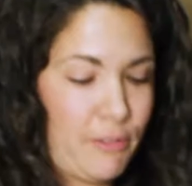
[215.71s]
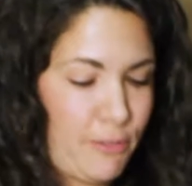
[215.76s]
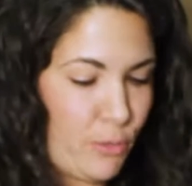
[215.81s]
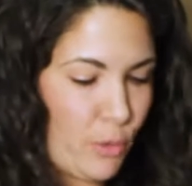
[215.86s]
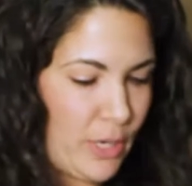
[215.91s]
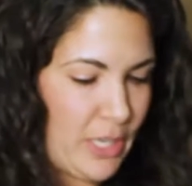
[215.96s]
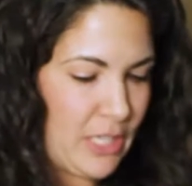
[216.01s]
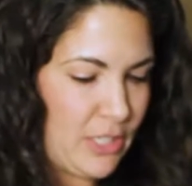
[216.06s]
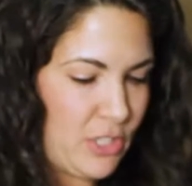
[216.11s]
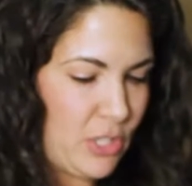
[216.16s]

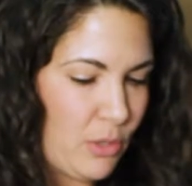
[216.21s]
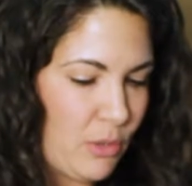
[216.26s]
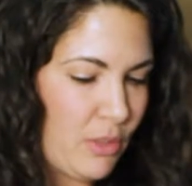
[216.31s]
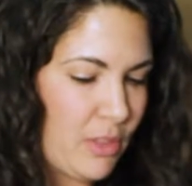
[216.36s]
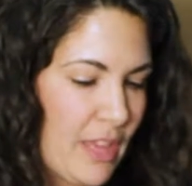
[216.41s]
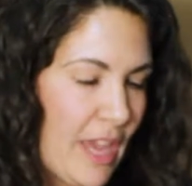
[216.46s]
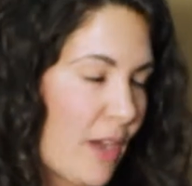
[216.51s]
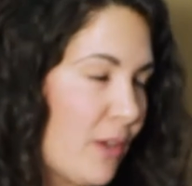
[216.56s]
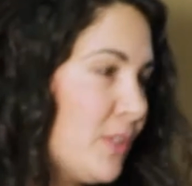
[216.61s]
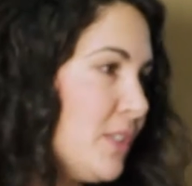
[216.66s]

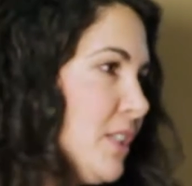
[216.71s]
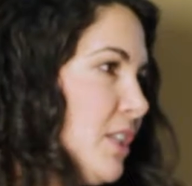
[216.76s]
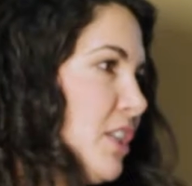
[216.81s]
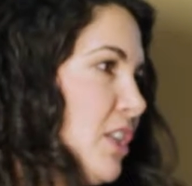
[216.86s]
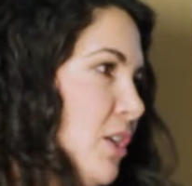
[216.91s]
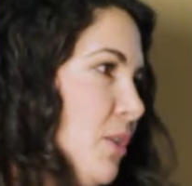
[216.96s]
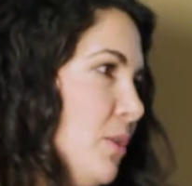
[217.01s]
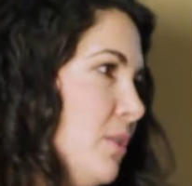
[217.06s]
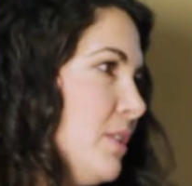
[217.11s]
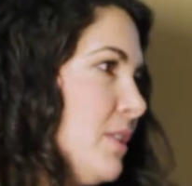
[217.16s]
42,000
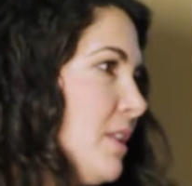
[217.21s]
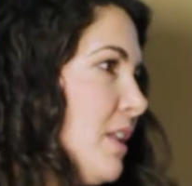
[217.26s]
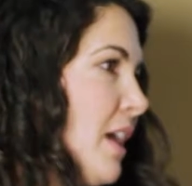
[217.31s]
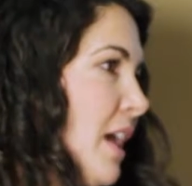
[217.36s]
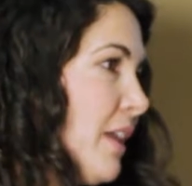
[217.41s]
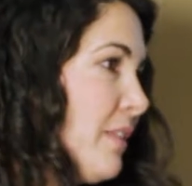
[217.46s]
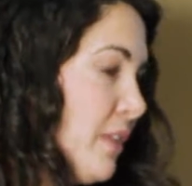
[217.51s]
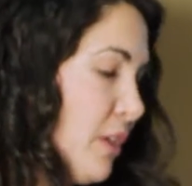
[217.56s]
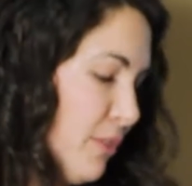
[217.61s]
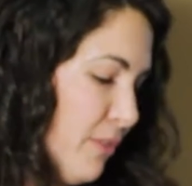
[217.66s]
youth
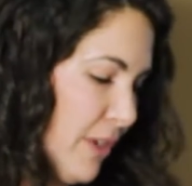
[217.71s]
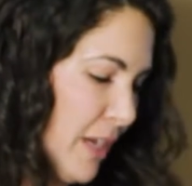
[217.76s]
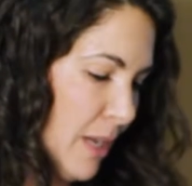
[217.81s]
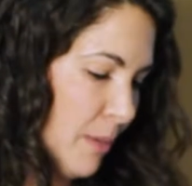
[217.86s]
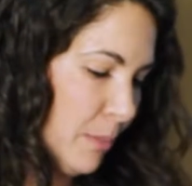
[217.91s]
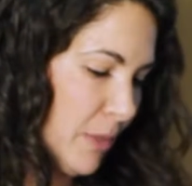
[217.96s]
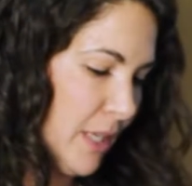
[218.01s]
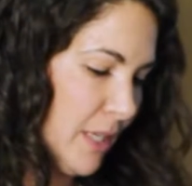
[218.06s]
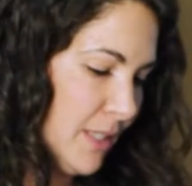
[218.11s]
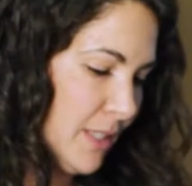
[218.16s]
and their
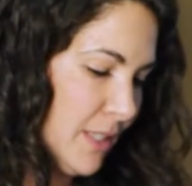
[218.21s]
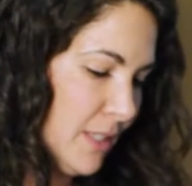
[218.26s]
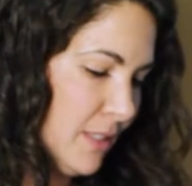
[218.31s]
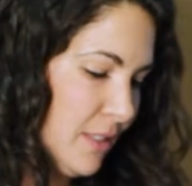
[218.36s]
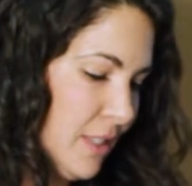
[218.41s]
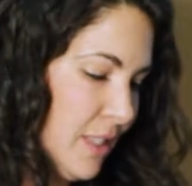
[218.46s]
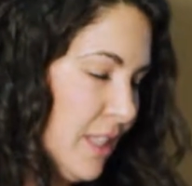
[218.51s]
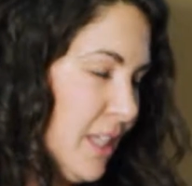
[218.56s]
families.